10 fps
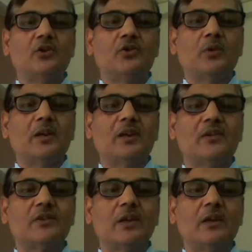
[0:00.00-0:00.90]
to
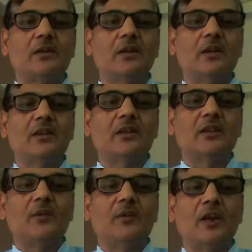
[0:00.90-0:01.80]
understand the
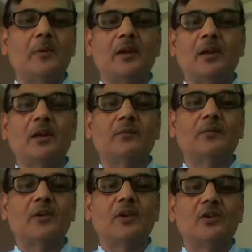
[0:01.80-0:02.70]
phenomenon of
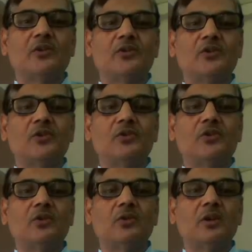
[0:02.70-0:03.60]

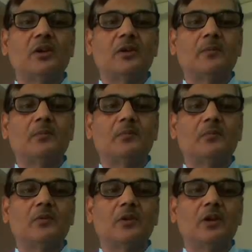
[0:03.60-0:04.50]
pseudo
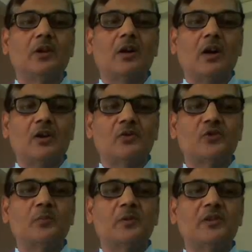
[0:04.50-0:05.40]

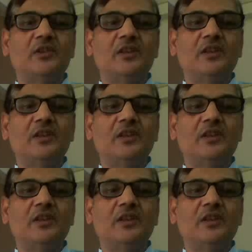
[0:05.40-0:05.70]
autosomal gene